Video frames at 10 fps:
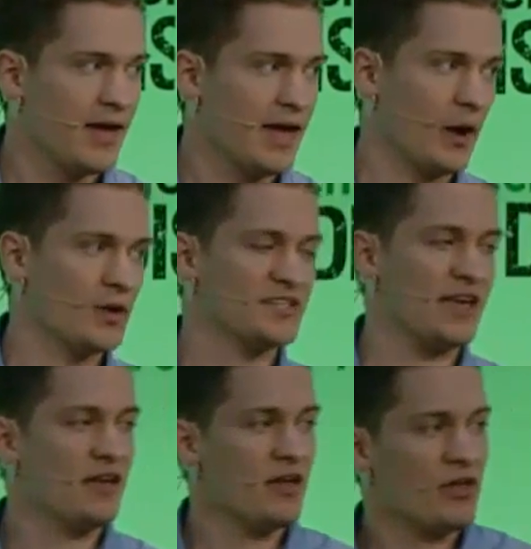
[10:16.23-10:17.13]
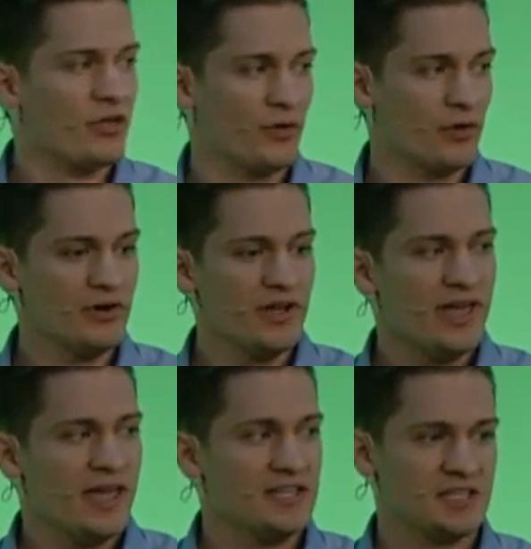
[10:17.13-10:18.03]
And I would say third
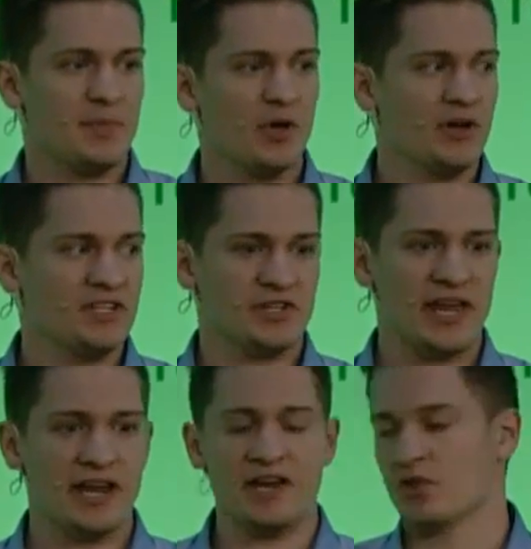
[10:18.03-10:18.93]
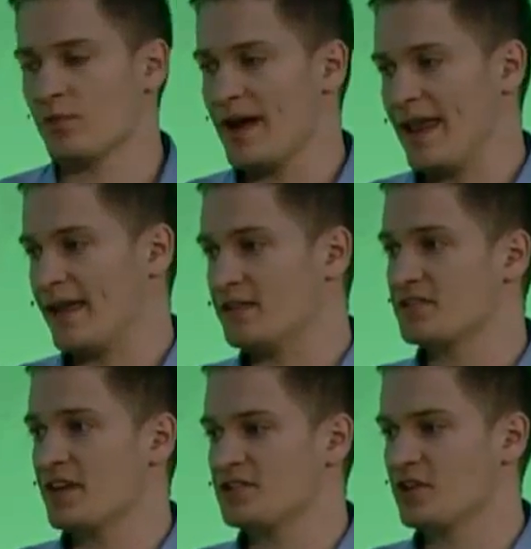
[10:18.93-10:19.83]
is the ability to get it into the right hands.
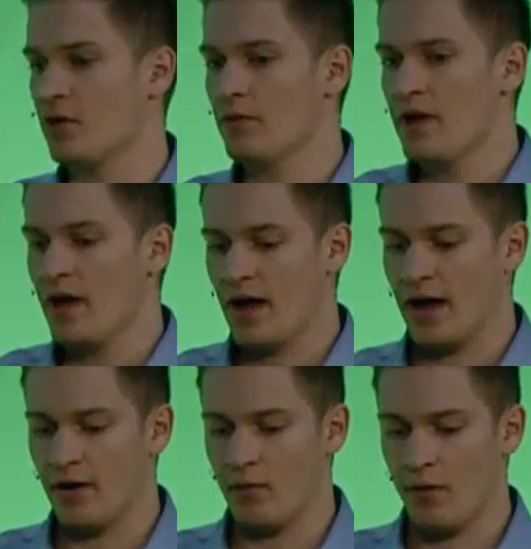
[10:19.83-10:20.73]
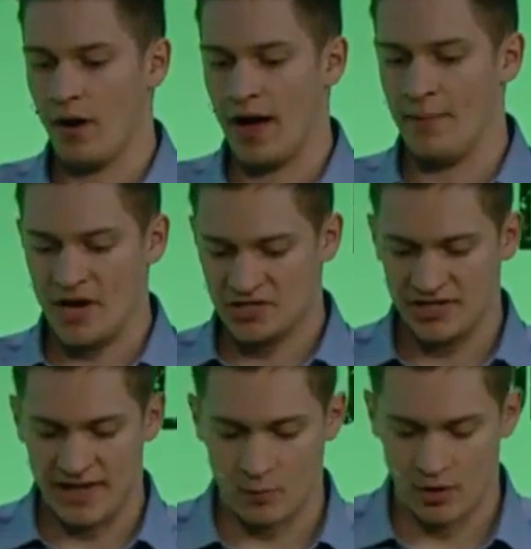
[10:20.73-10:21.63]
And so uh, I
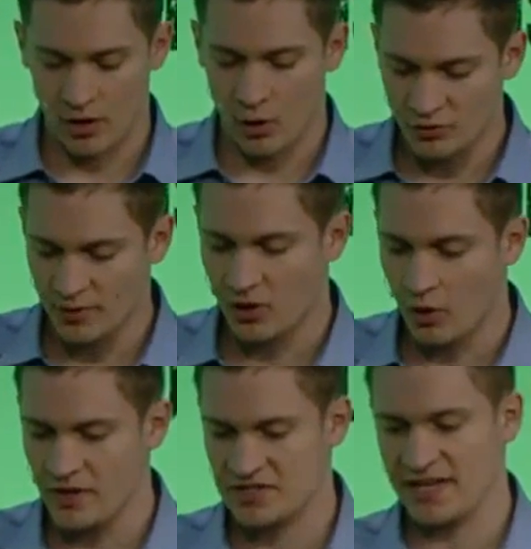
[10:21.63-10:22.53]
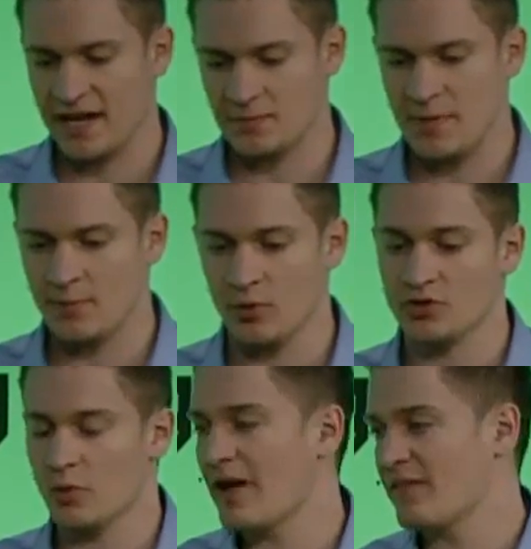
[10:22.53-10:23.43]
mentioned that our ultimate goal is to get it to people who
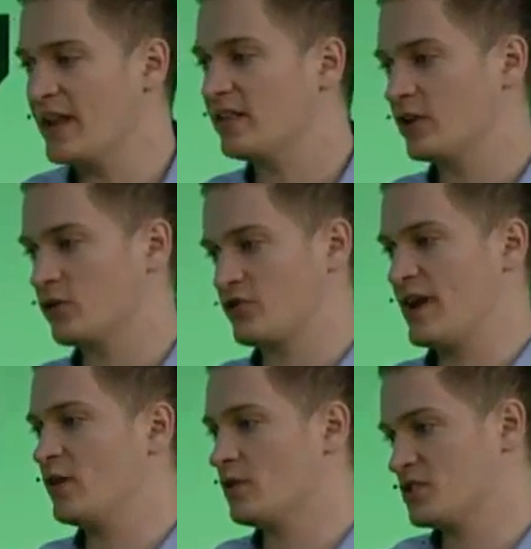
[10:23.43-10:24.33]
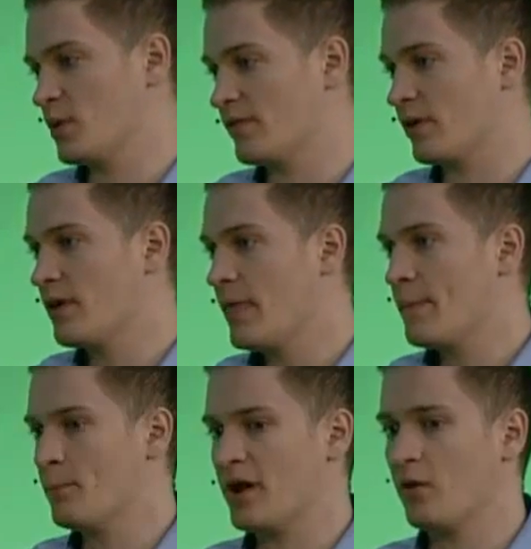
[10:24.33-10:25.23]
don't have any clinical training whatsoever.
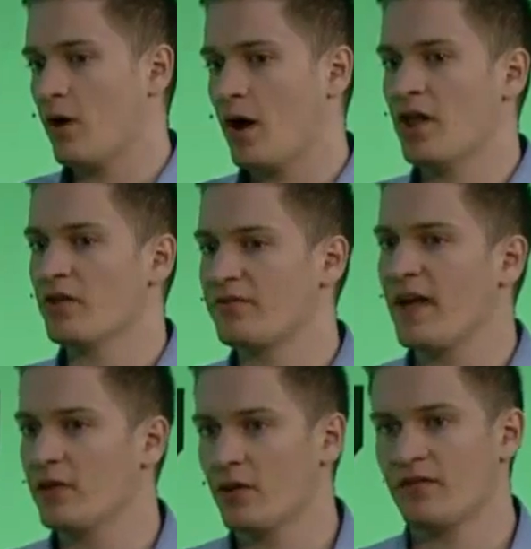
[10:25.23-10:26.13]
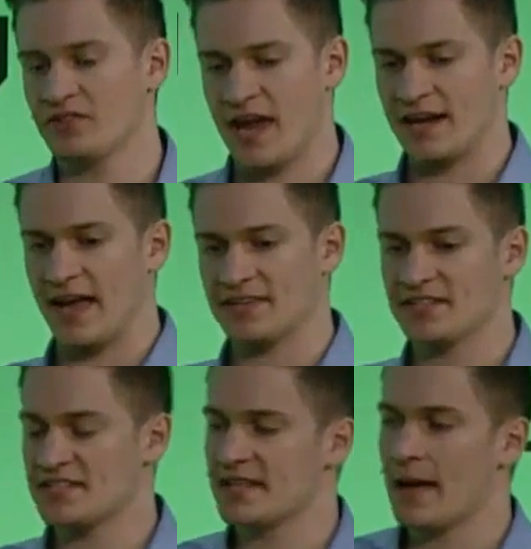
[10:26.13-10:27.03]
But another failure of
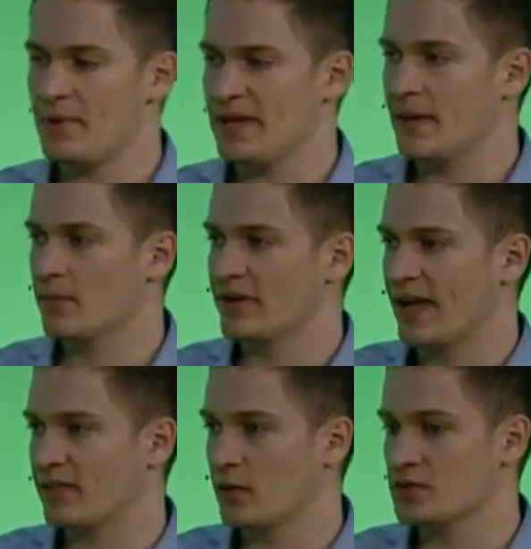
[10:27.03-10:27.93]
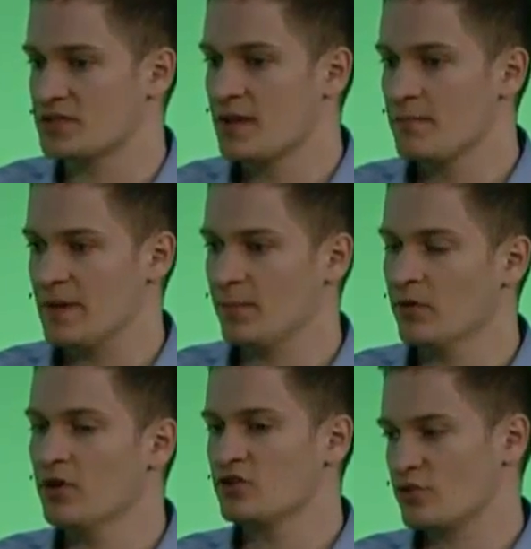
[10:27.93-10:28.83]
diagnostics is not being able to get those people
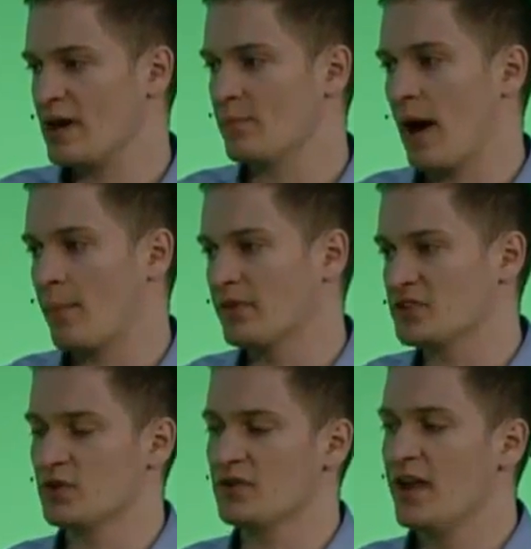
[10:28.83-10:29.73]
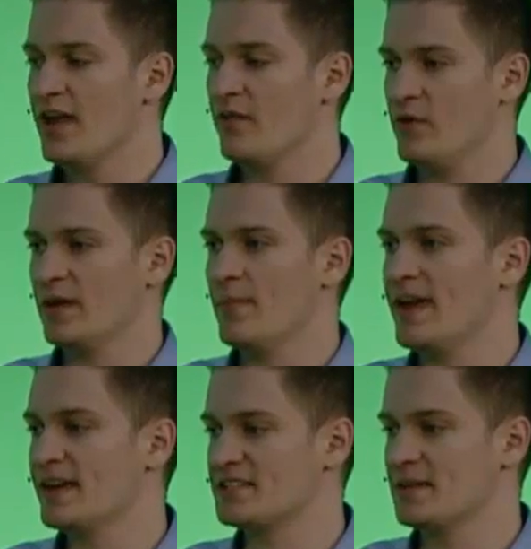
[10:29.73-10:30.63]
trained properly. So if we can make
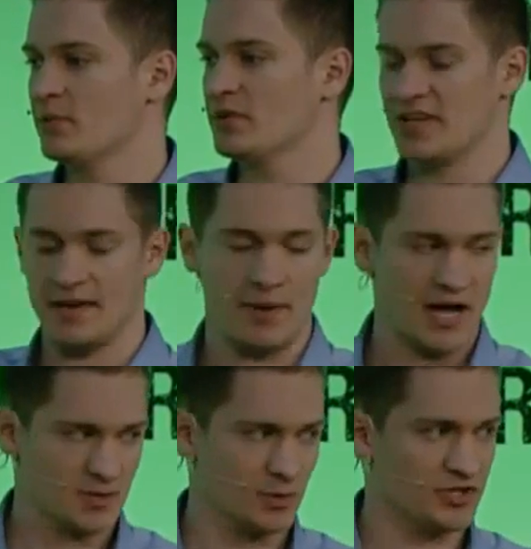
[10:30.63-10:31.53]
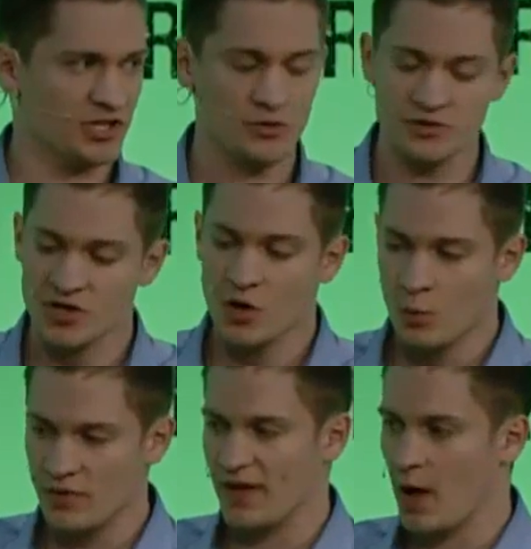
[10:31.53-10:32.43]
it as simple as possible to use
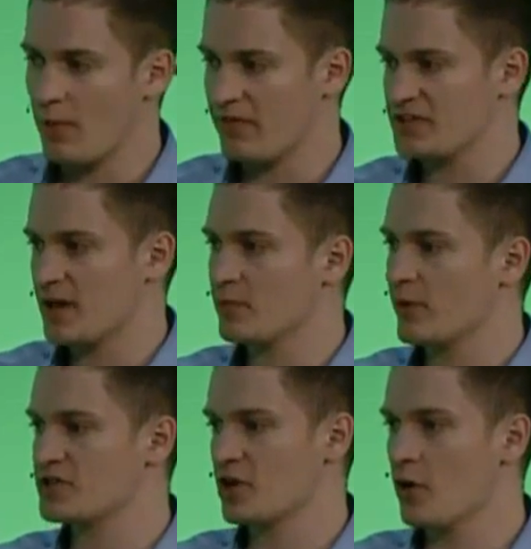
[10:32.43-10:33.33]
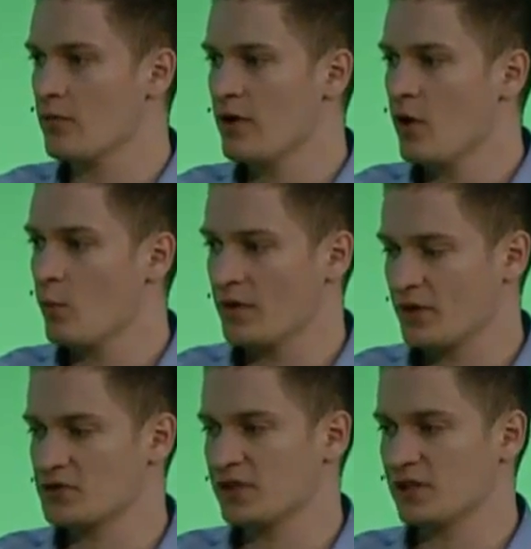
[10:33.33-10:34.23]
with the help of the WHO, with
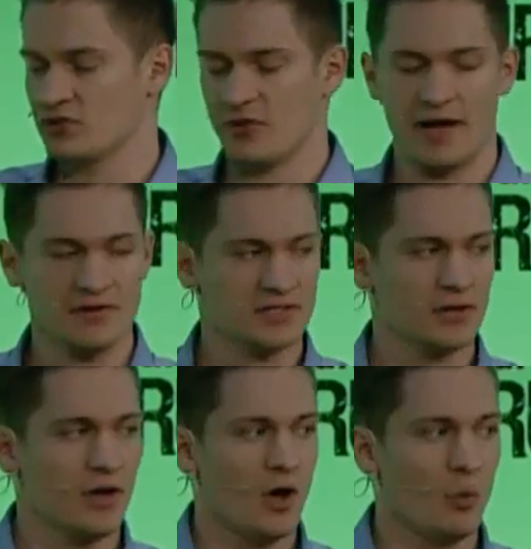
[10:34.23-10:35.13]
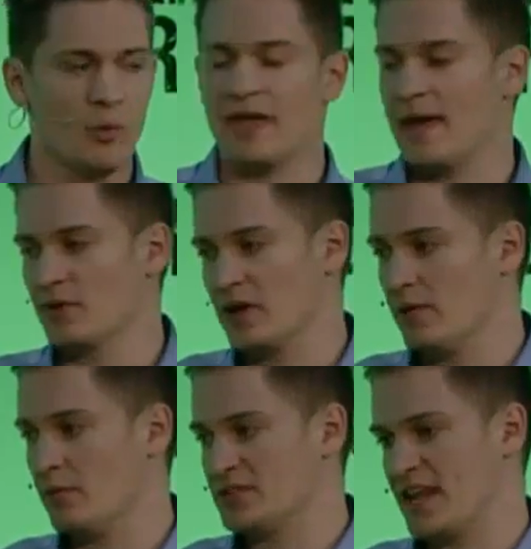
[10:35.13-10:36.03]
those clinical trials, we'll be able to
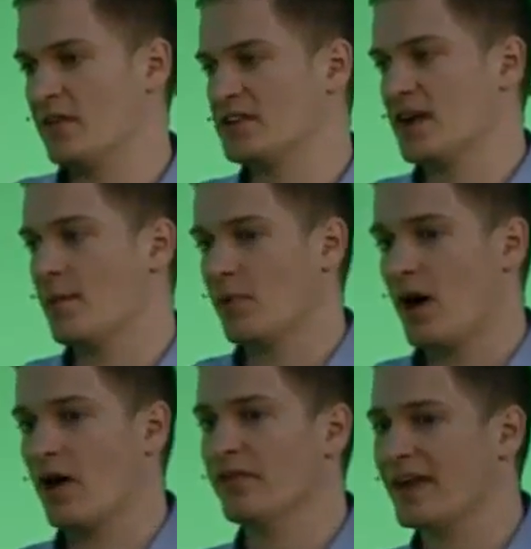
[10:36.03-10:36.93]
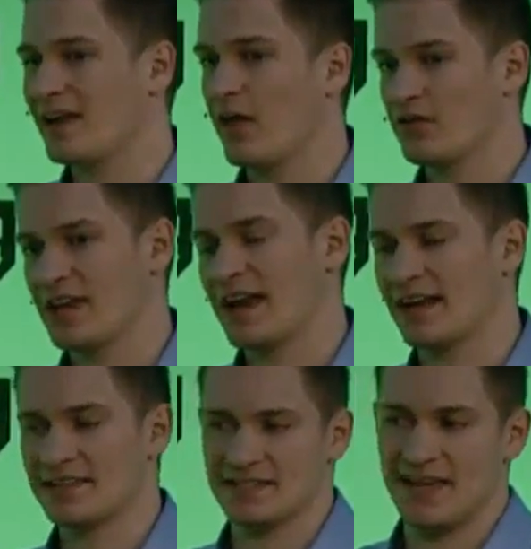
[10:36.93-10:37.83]
scale this up unlike other
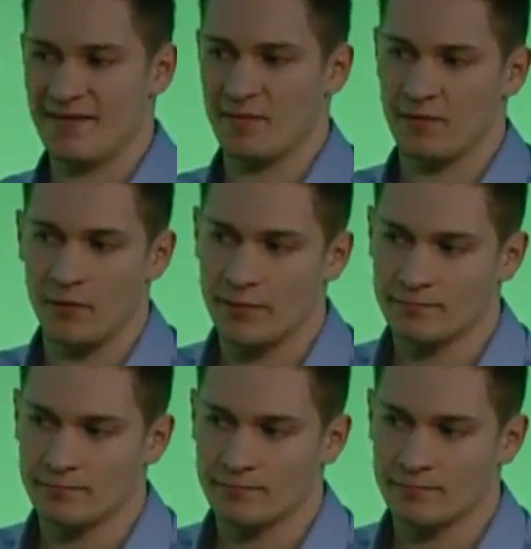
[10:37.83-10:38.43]
diagnostics have before.